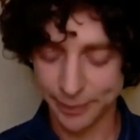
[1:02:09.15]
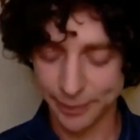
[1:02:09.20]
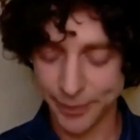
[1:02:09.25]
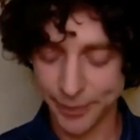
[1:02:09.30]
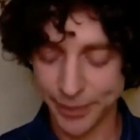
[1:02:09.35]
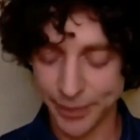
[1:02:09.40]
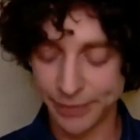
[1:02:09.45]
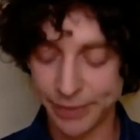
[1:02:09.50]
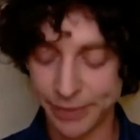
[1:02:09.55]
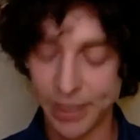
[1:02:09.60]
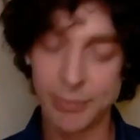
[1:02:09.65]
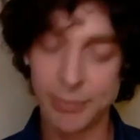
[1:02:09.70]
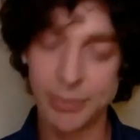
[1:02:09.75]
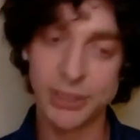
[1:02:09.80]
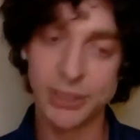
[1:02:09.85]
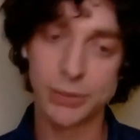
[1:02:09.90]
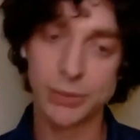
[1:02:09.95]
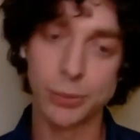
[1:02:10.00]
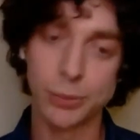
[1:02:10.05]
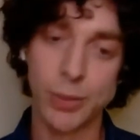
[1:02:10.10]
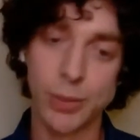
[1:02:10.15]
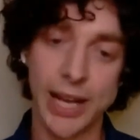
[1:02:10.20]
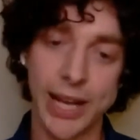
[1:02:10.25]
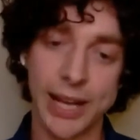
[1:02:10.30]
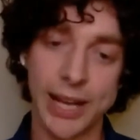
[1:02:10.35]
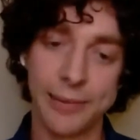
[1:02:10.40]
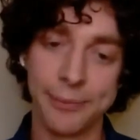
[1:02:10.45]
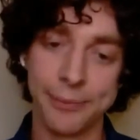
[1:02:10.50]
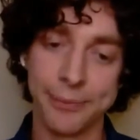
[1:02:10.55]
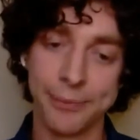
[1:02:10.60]
environments where
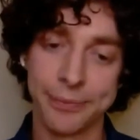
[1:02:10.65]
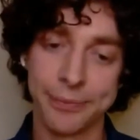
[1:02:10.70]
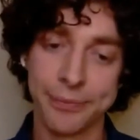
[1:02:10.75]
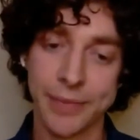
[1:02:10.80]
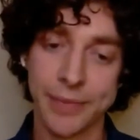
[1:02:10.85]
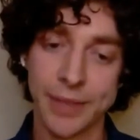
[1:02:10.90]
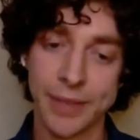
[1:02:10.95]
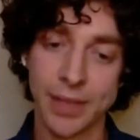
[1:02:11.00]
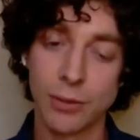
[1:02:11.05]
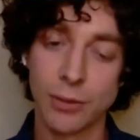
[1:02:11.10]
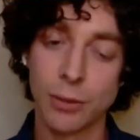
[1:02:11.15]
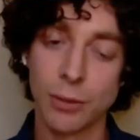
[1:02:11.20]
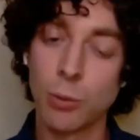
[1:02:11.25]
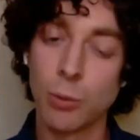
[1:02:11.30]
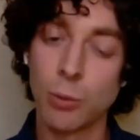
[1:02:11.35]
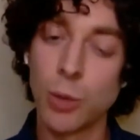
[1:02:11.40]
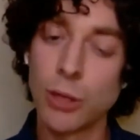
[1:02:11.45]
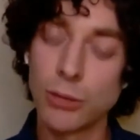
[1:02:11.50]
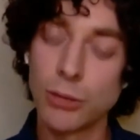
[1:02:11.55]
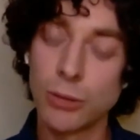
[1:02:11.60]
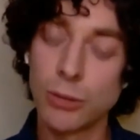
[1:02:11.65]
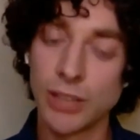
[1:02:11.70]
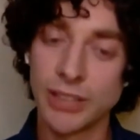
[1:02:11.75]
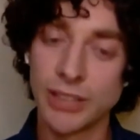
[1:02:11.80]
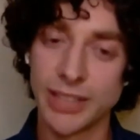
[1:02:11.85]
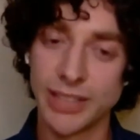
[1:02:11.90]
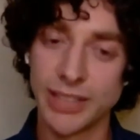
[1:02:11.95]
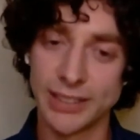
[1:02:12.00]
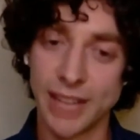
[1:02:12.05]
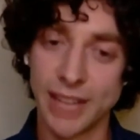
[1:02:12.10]
wood
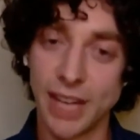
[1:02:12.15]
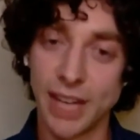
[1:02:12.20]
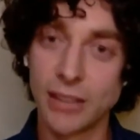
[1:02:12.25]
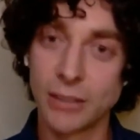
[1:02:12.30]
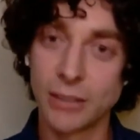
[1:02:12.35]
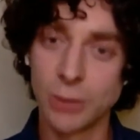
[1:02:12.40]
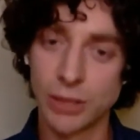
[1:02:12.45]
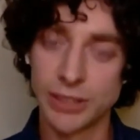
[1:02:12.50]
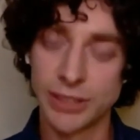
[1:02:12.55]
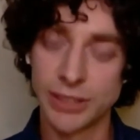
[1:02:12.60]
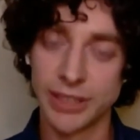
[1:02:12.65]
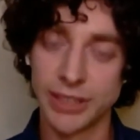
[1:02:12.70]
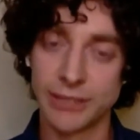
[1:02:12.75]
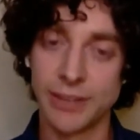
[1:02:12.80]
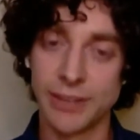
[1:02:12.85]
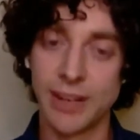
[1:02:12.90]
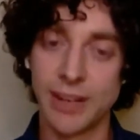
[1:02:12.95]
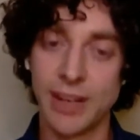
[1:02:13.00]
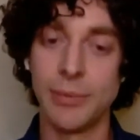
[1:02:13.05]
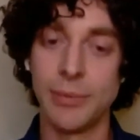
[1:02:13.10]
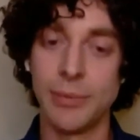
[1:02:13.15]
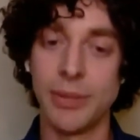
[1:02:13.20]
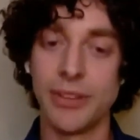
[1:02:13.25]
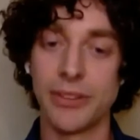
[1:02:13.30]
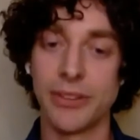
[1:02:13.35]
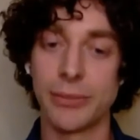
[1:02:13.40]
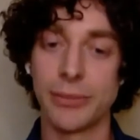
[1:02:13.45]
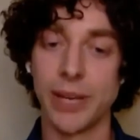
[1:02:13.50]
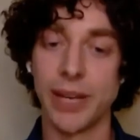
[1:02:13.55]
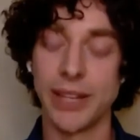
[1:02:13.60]
rotting, dung rotting environments
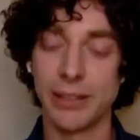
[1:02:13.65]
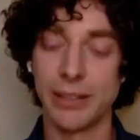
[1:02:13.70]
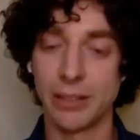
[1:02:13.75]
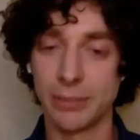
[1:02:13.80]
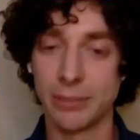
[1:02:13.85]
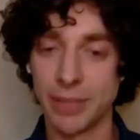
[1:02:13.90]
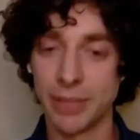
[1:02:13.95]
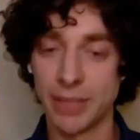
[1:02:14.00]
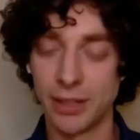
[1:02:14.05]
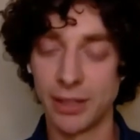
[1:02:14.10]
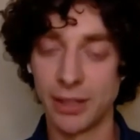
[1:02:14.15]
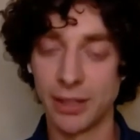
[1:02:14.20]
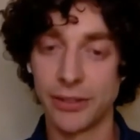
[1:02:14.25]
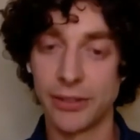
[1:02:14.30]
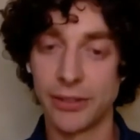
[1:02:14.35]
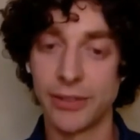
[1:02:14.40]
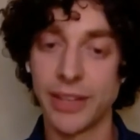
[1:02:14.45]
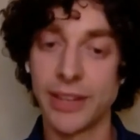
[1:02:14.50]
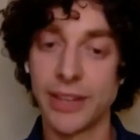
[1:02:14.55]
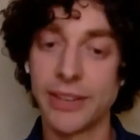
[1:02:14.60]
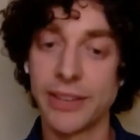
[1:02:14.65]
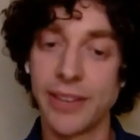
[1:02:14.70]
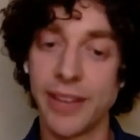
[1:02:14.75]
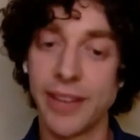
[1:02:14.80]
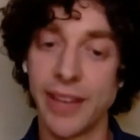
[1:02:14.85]
where there would have been lots of insects